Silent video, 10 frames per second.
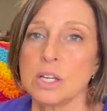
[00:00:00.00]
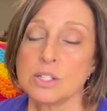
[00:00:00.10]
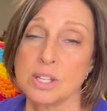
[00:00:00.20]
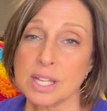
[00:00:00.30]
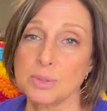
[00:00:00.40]

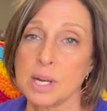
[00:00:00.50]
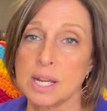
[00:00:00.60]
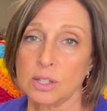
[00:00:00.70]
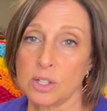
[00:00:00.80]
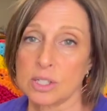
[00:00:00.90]
So that's what
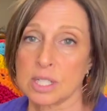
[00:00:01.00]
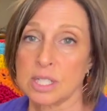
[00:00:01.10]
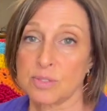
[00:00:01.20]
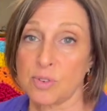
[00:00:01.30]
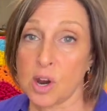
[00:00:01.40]
I learned
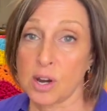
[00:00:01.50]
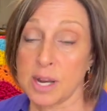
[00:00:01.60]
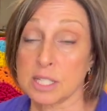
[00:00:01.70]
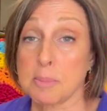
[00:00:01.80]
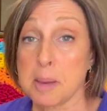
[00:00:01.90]
as far
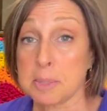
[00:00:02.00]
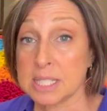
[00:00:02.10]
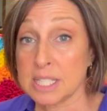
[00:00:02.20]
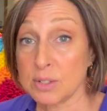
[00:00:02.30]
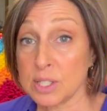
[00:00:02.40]
as my
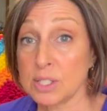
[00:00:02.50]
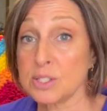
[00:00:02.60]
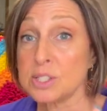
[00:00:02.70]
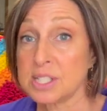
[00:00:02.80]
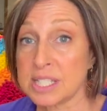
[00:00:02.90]

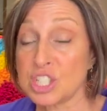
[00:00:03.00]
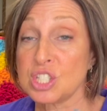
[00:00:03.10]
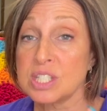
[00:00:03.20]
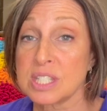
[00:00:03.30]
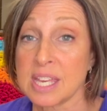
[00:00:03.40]
material,
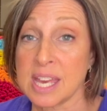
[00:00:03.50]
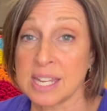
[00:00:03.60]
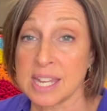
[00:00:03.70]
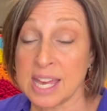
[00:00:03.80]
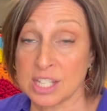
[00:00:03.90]
stitches,
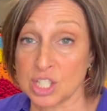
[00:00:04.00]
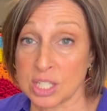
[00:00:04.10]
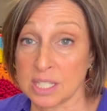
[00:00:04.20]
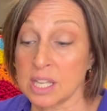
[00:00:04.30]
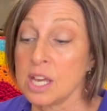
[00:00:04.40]
and
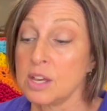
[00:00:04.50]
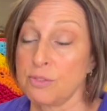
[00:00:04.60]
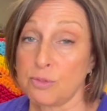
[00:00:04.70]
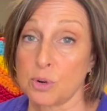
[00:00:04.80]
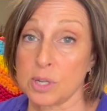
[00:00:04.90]
edging
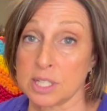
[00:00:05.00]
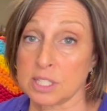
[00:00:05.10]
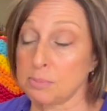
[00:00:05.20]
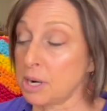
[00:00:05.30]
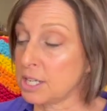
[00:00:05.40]
for
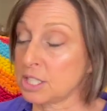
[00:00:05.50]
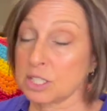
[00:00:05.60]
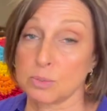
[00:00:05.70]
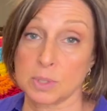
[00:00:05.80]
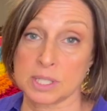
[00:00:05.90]
this
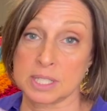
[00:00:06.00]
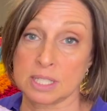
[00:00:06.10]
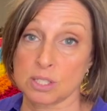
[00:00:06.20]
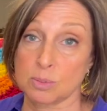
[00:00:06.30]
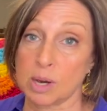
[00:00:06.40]
project with
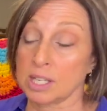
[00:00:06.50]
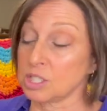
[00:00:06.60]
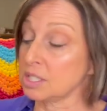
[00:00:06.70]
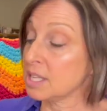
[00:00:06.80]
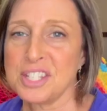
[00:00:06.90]
these
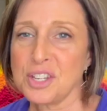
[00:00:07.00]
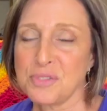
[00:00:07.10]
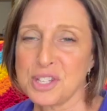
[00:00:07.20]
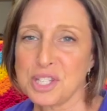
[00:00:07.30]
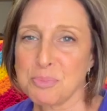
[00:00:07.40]
swatches. So
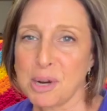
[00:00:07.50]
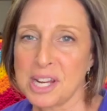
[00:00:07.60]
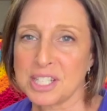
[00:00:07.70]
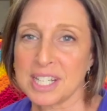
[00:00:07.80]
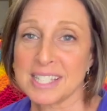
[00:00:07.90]
for this
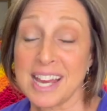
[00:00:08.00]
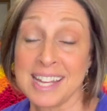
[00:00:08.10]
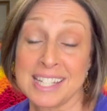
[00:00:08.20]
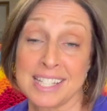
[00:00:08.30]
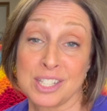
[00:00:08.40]
project, I
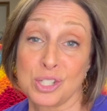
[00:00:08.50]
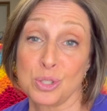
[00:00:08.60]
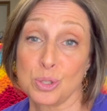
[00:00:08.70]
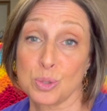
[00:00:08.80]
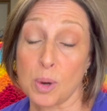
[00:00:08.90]
needed
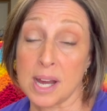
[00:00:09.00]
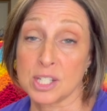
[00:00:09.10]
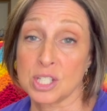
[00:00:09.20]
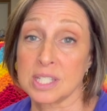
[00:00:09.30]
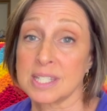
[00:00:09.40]
2
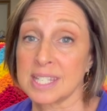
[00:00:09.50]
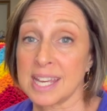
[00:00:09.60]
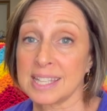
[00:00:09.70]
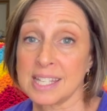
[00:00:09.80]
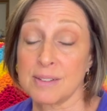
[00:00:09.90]
swatches to
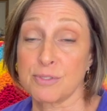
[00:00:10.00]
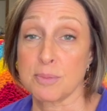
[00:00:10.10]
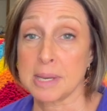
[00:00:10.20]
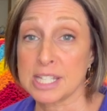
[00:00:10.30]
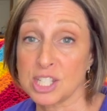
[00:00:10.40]
get the
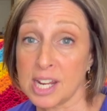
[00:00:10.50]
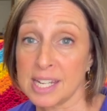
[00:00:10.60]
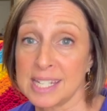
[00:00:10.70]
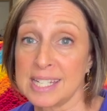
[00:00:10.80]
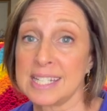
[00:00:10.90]
information I
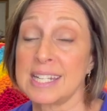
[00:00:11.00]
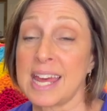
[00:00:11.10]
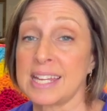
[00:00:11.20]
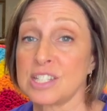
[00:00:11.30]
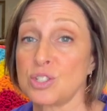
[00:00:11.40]
needed
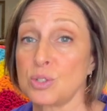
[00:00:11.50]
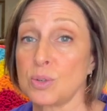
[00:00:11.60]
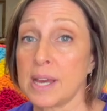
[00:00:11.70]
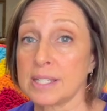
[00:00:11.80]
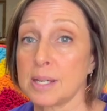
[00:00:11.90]
and
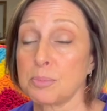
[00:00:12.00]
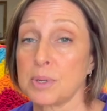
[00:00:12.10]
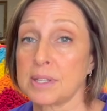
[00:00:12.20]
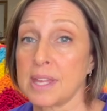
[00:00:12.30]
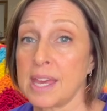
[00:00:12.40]
to end up
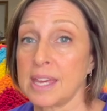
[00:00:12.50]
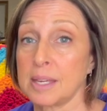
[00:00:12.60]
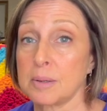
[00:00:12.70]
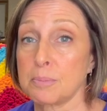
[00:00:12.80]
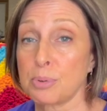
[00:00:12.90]
with
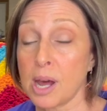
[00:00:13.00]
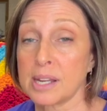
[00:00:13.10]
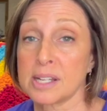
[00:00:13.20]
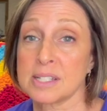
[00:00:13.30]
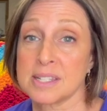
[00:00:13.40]
a
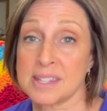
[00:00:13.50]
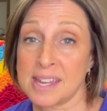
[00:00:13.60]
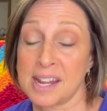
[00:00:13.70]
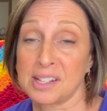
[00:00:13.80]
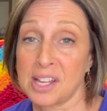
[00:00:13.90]
product
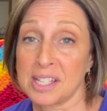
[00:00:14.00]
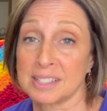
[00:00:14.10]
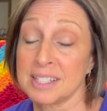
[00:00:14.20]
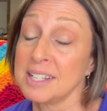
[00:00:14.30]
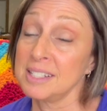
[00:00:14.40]
that I
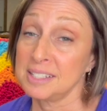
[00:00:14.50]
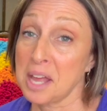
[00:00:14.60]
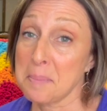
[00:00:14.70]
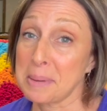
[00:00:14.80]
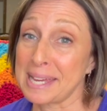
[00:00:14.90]
liked.
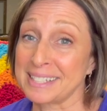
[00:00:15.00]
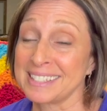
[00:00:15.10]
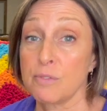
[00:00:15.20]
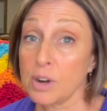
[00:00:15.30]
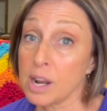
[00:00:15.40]
Not bad.
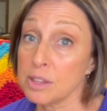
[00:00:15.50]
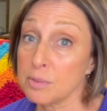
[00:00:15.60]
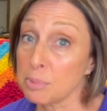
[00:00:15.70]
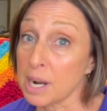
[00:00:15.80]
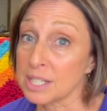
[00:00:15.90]
For other
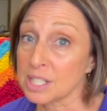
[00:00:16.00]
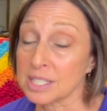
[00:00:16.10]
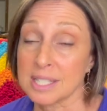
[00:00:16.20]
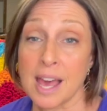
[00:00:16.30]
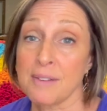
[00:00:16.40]

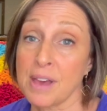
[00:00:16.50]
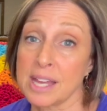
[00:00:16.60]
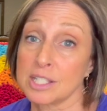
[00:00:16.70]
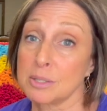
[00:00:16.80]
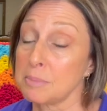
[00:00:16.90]
projects, I've
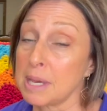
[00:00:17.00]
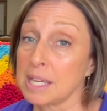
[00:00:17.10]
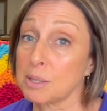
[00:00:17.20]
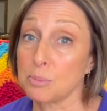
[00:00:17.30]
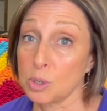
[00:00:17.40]
had to
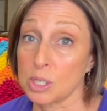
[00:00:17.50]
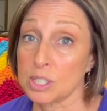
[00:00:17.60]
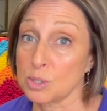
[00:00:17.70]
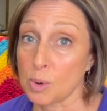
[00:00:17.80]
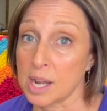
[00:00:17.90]
make more
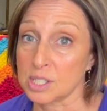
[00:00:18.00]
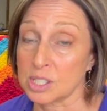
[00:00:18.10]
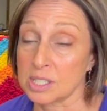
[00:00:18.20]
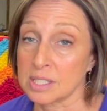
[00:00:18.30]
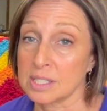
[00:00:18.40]

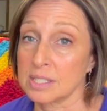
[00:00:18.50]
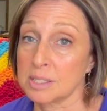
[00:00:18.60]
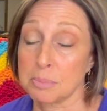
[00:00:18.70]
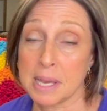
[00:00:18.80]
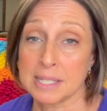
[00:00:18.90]
swatches
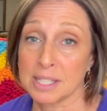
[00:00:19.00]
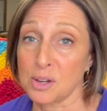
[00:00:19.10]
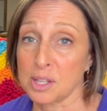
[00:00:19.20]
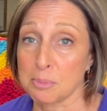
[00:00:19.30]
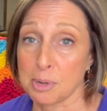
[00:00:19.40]
depending
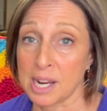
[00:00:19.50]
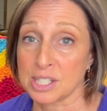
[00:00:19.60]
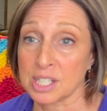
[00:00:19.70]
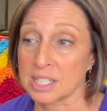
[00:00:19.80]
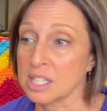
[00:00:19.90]
on the
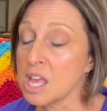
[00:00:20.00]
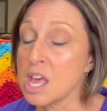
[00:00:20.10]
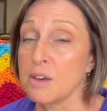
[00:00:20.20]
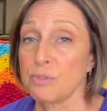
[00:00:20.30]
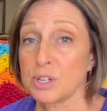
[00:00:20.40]
project.
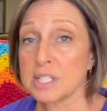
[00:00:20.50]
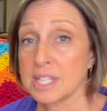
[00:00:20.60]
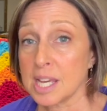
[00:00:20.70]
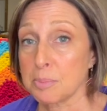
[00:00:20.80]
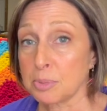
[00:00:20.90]
For
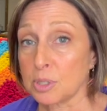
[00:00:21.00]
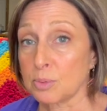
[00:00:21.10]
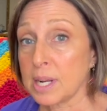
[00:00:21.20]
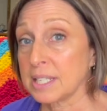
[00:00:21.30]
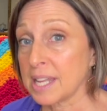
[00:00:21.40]
example,
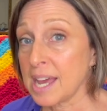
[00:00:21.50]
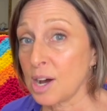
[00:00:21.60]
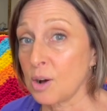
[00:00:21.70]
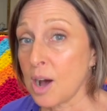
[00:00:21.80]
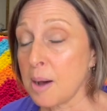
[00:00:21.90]
right
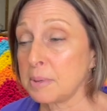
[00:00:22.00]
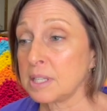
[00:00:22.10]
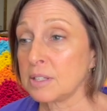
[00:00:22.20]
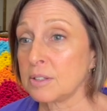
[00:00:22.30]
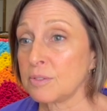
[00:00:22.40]
now I'm in
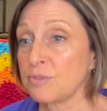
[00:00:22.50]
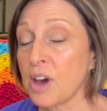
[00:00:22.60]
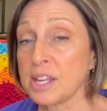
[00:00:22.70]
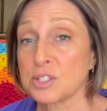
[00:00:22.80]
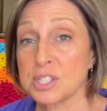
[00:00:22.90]
the
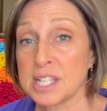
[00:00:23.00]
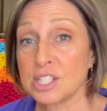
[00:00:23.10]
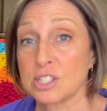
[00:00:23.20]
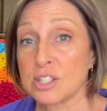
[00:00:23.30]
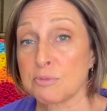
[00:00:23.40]
final
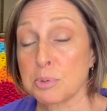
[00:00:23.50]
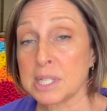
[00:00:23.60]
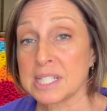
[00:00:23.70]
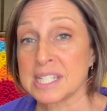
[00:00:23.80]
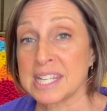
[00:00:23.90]
stages of
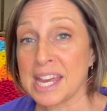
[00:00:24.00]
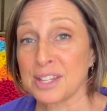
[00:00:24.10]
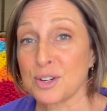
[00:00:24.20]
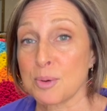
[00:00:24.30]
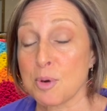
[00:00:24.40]
putting
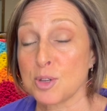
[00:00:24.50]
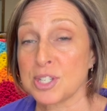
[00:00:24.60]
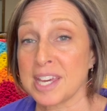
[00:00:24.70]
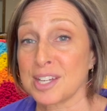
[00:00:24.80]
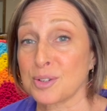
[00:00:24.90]
together a
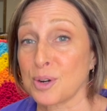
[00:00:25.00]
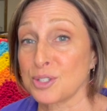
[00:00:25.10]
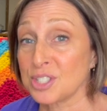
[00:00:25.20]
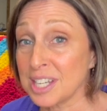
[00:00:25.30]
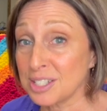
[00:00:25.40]
mosaic
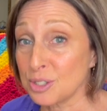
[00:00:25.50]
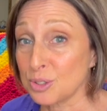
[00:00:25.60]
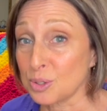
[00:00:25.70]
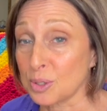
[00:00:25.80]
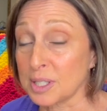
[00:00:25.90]
crochet
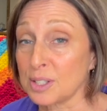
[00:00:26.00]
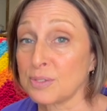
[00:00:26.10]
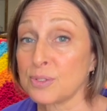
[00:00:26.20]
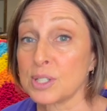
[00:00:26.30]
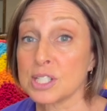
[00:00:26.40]
tutorial
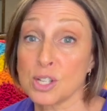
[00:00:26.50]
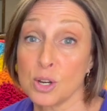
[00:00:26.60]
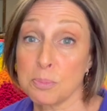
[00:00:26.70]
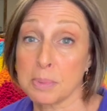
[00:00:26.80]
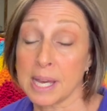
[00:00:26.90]
for a
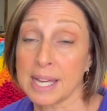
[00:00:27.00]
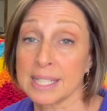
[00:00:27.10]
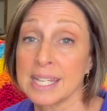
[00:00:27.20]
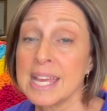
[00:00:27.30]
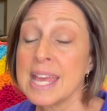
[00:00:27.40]
tote bag,